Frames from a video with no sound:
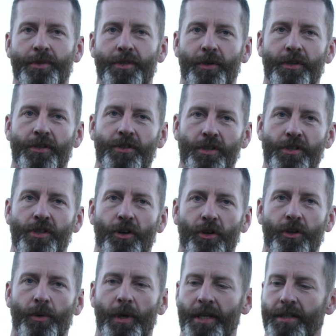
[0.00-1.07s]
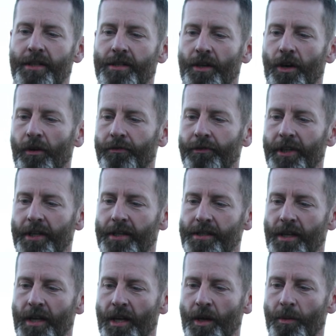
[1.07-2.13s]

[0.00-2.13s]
so it's just not quite as obvious.